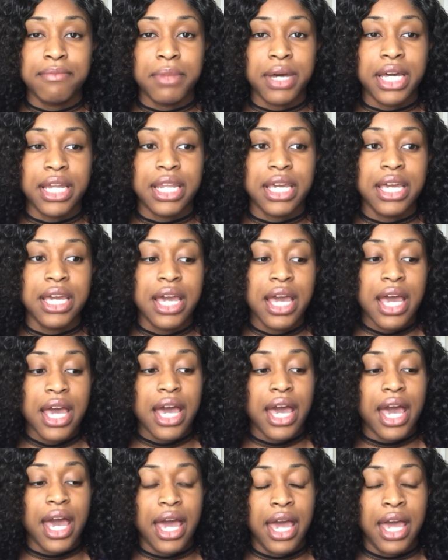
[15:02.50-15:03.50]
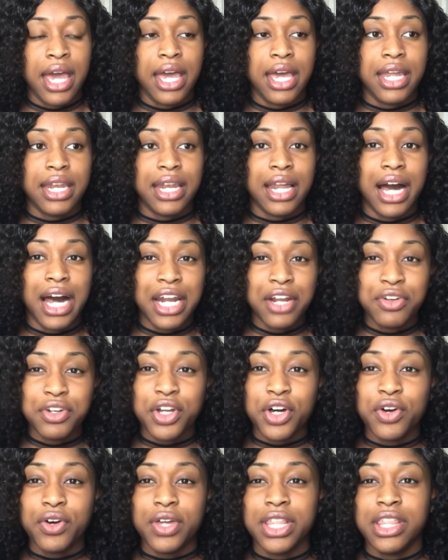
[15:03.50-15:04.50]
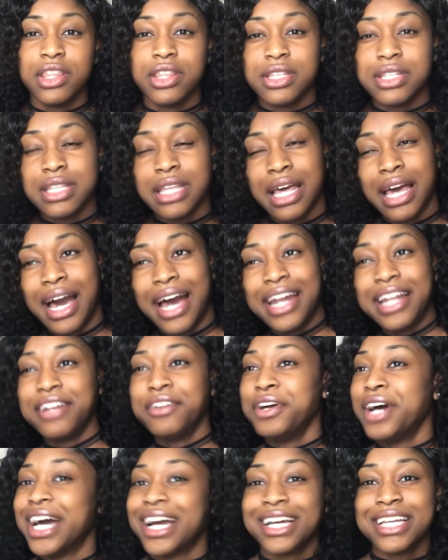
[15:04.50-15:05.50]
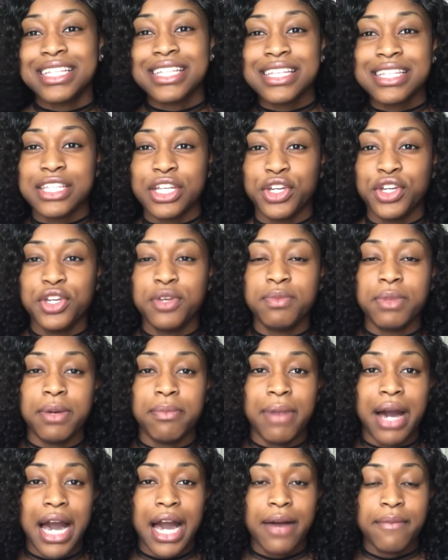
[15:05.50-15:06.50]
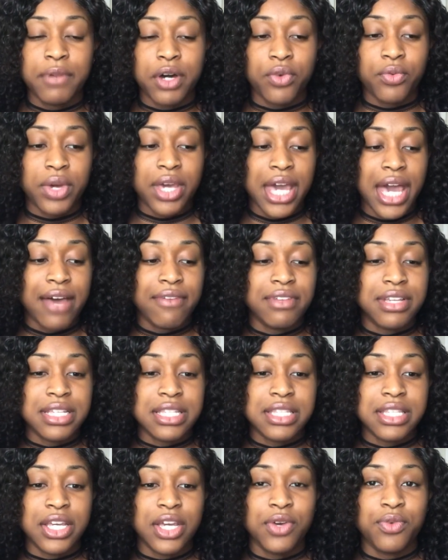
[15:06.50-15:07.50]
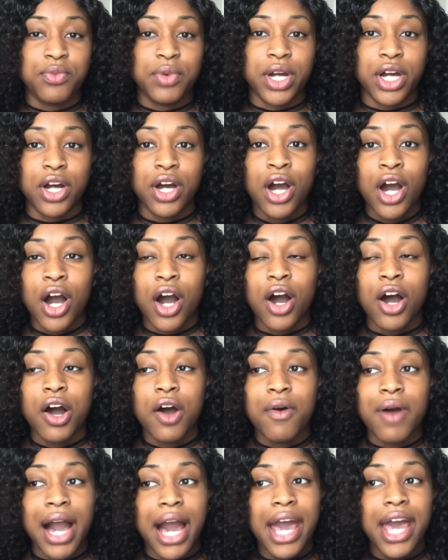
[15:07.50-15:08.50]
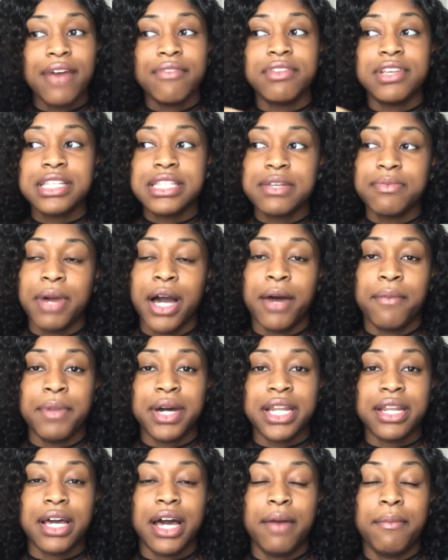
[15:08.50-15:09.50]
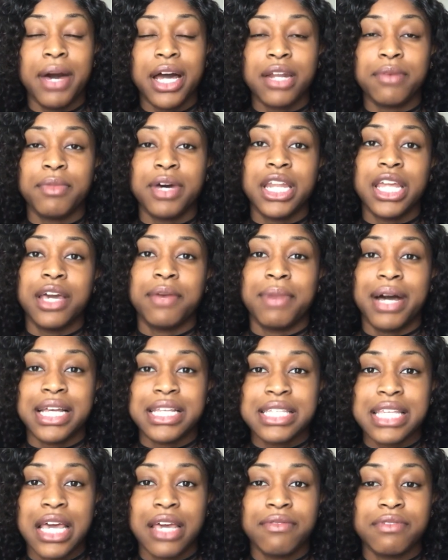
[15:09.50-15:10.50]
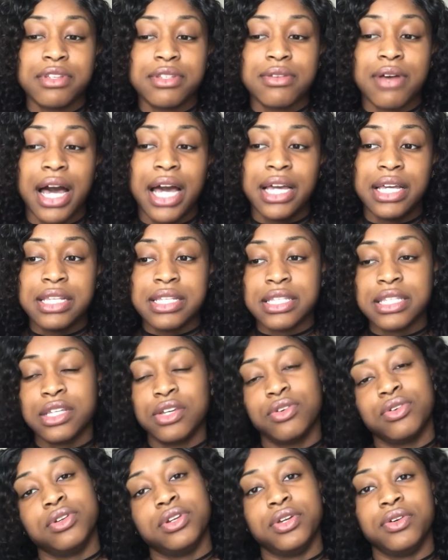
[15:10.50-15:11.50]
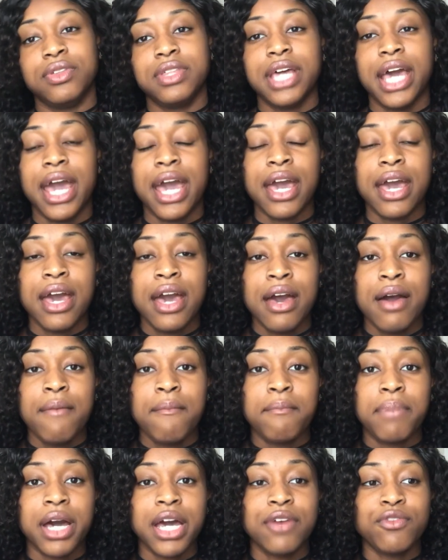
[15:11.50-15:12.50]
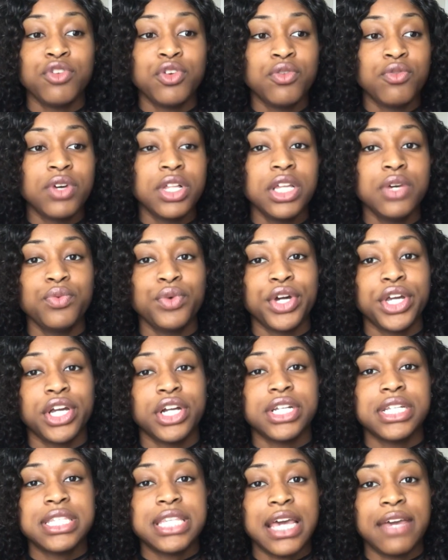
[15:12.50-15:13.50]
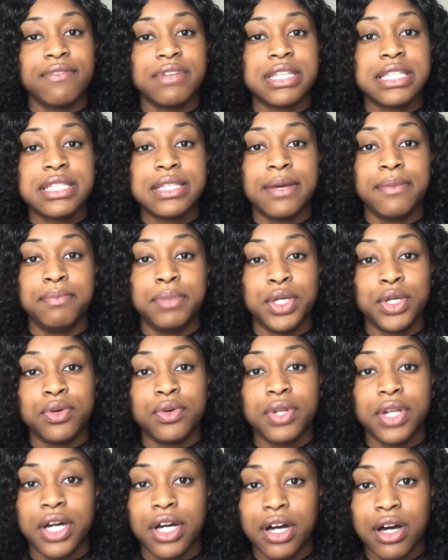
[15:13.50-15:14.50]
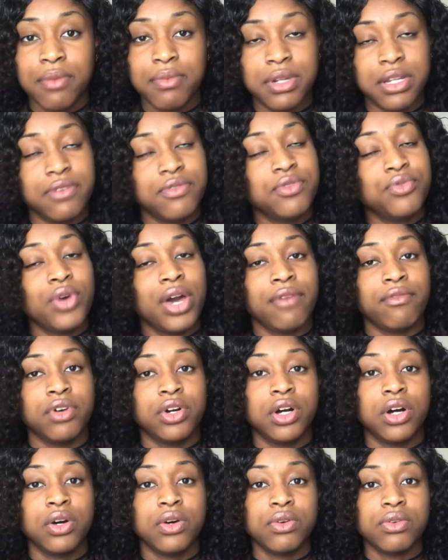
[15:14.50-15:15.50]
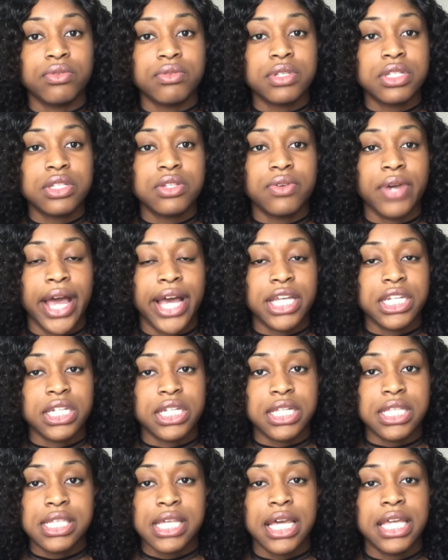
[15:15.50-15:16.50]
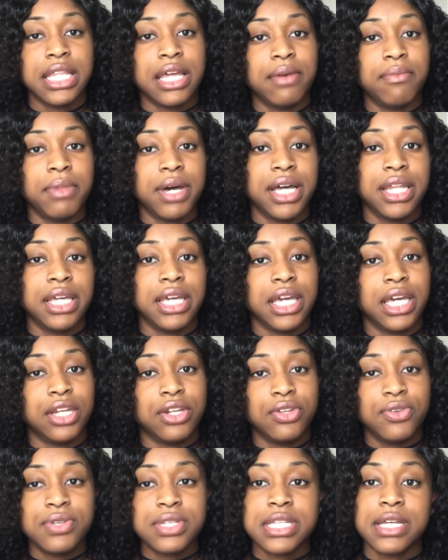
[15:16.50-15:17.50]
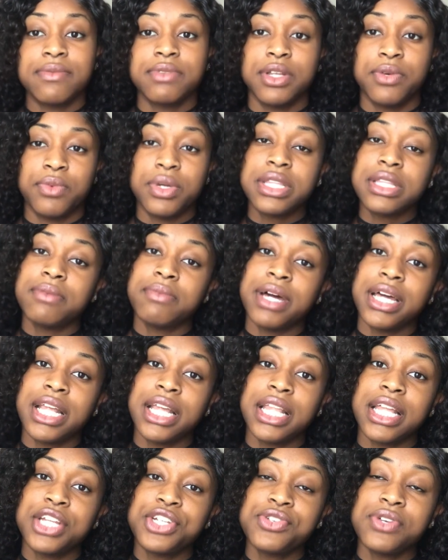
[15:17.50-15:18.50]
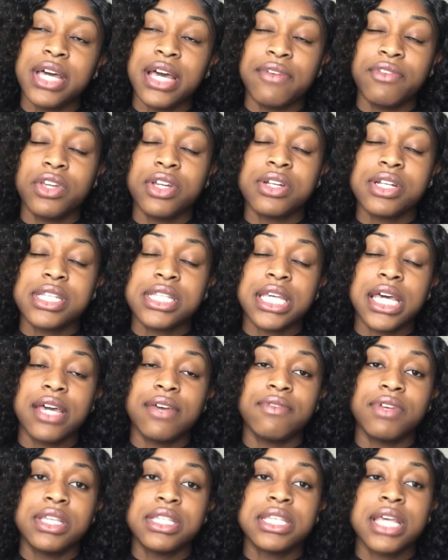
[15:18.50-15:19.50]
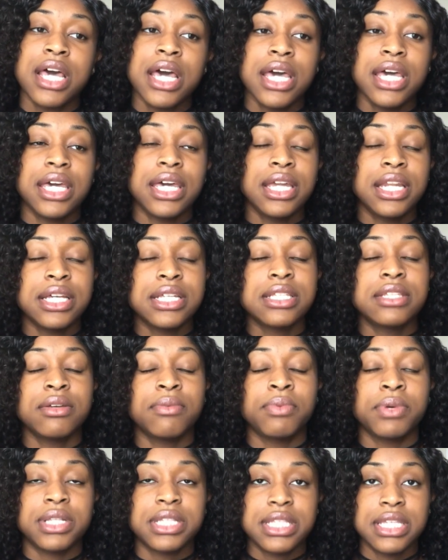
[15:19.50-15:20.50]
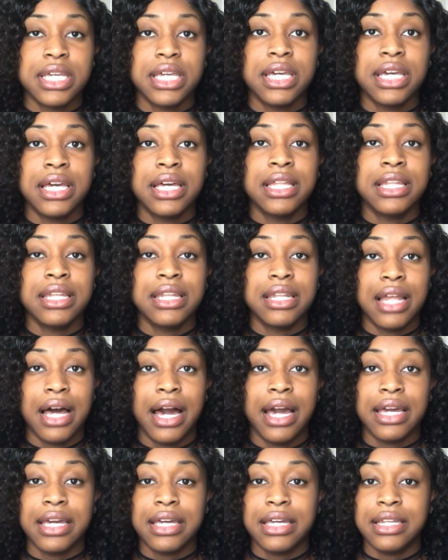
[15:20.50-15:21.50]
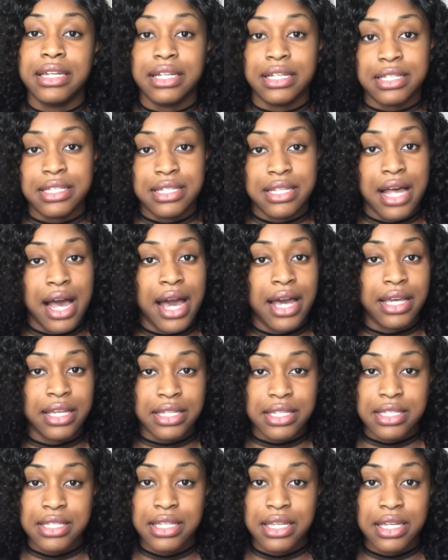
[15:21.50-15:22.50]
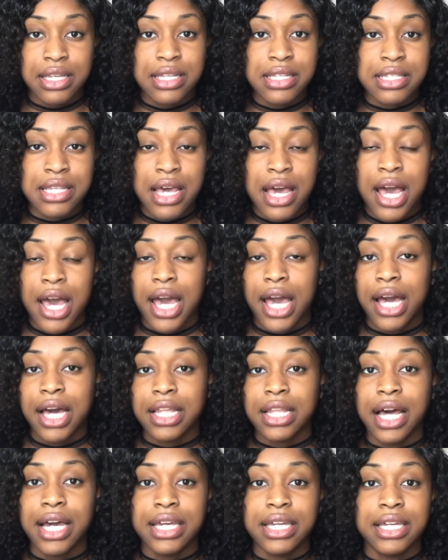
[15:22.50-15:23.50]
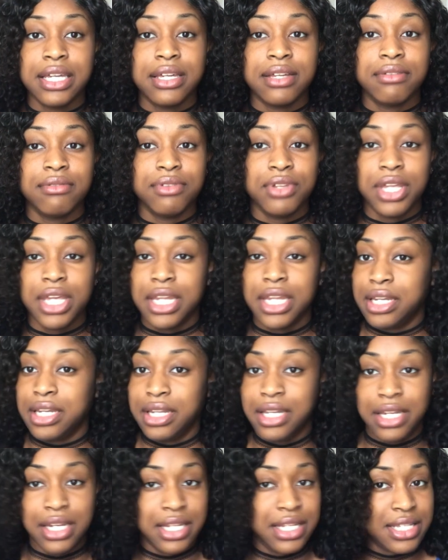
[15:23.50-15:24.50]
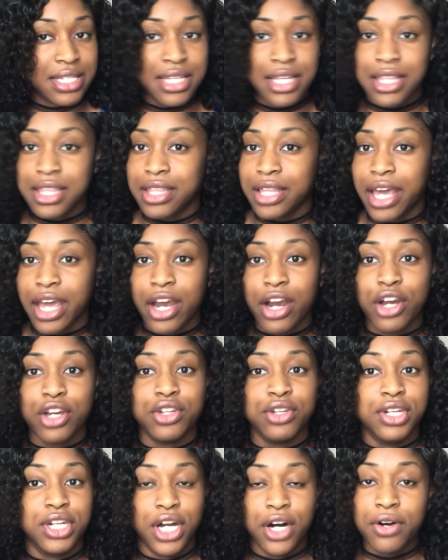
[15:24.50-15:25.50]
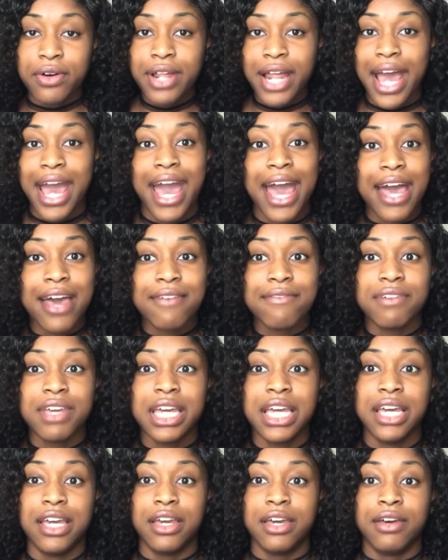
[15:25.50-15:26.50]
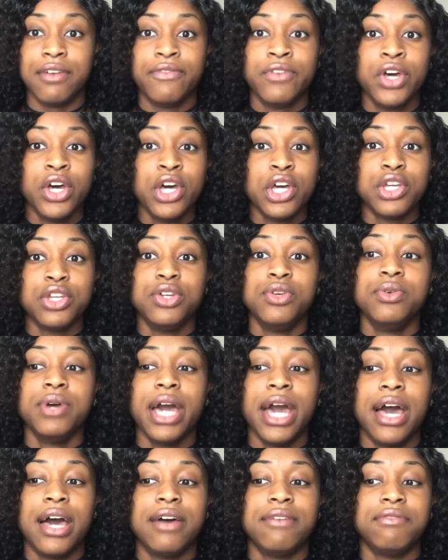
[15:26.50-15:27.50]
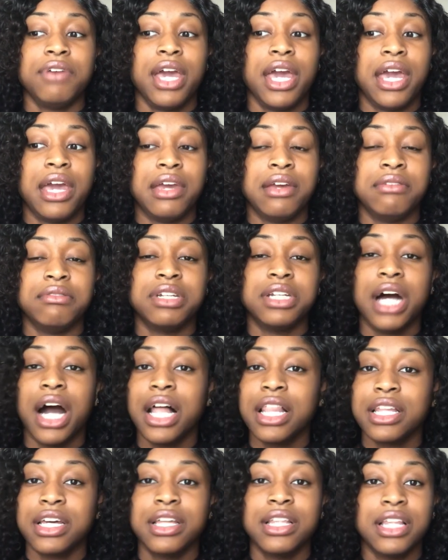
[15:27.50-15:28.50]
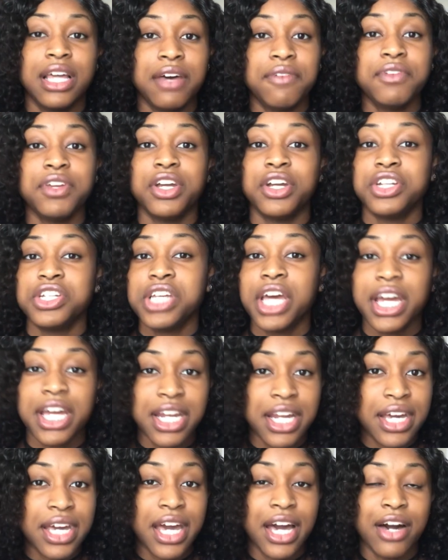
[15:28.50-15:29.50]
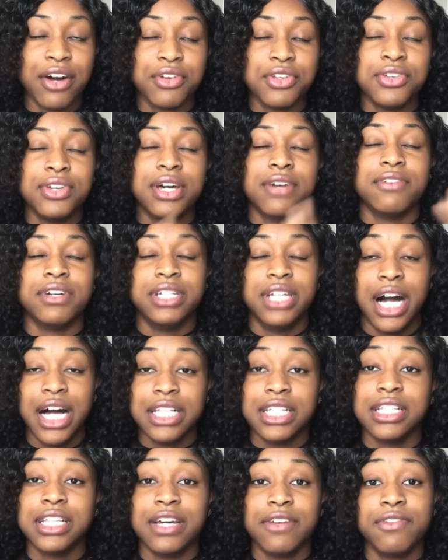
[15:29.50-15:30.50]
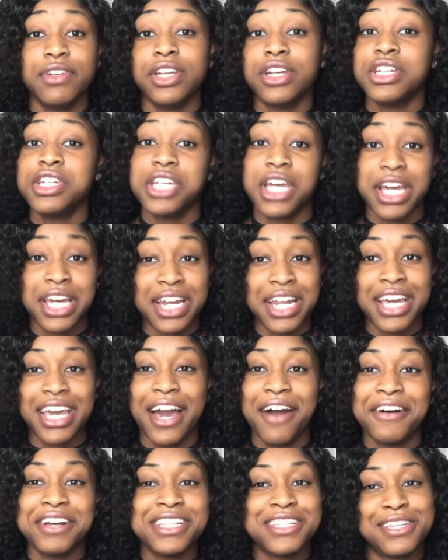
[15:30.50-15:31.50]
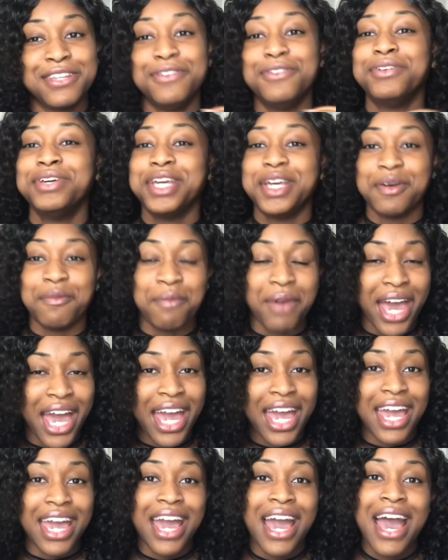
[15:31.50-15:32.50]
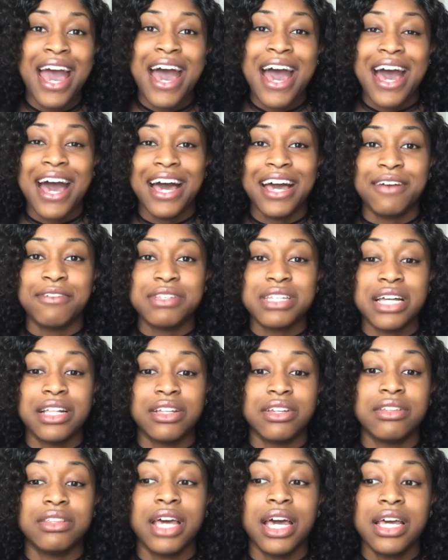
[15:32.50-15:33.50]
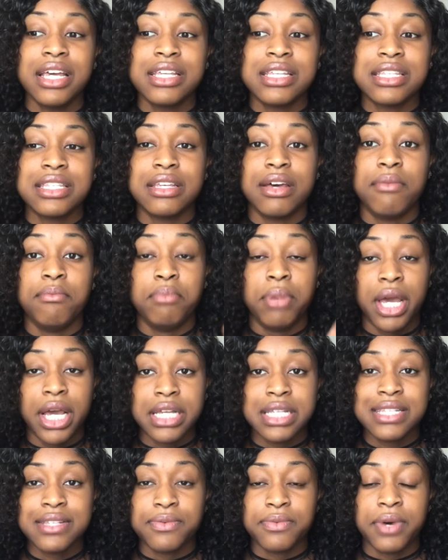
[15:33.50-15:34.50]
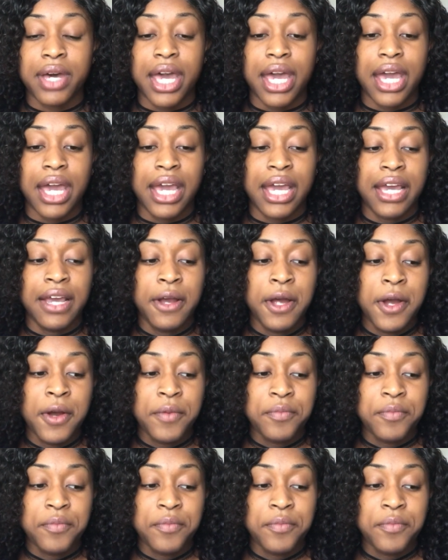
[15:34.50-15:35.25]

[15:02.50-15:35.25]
money, and I don't know, I guess it's the human mind, but we have this thing where, oh, I have this amount of money in my savings, so I can still do that. But if you really want your savings to build up, and if you have goals to actually take that money and do something with the money that you have in your savings, it is to pretend like it does not exist. Act like it isn't there. You don't have it. If you have $1 left in your checking account, you have $1 left in your checking account until you get paid. I am telling you, that is the best way